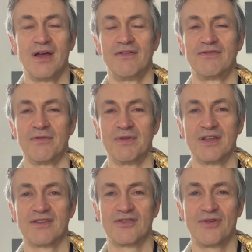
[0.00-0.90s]
from the
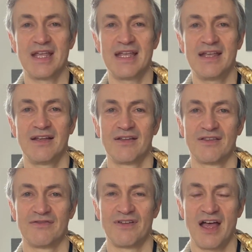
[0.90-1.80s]
3,
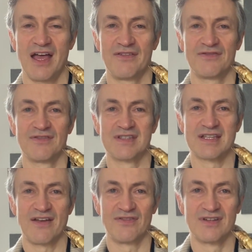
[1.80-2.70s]
the 5, the
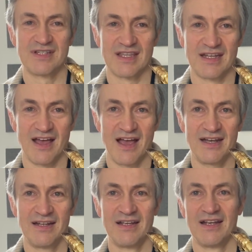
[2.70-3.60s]
7 to the
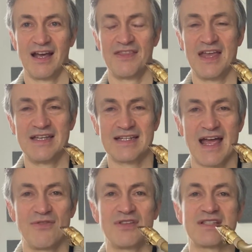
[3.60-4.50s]
9, and then
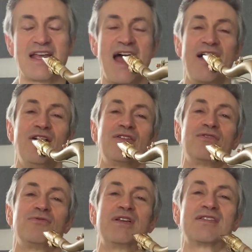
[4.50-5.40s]
down the scale
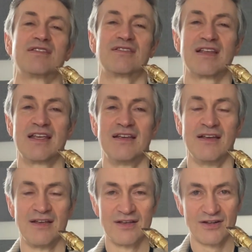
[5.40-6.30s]
with the
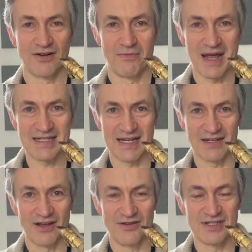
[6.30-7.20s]
chromatic
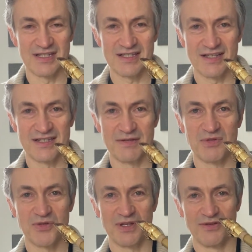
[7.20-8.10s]
note inserted
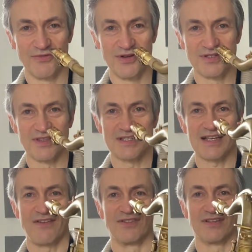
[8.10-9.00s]
between the root and the
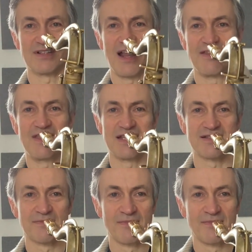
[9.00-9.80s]
seventh, like this.